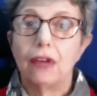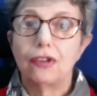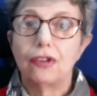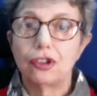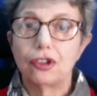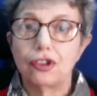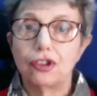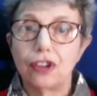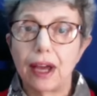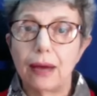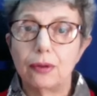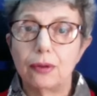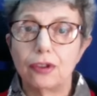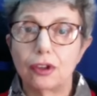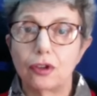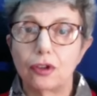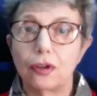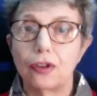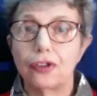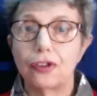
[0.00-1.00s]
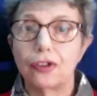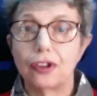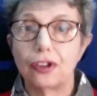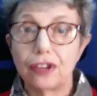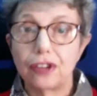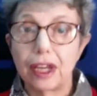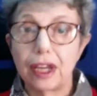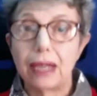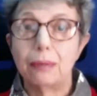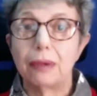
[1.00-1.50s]
to shout across a
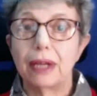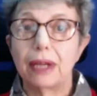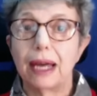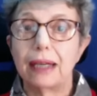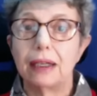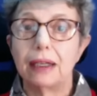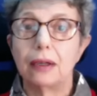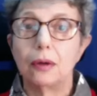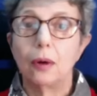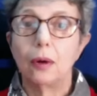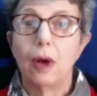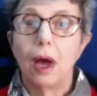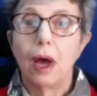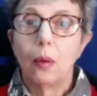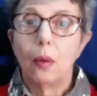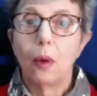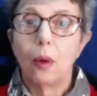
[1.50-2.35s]
table at you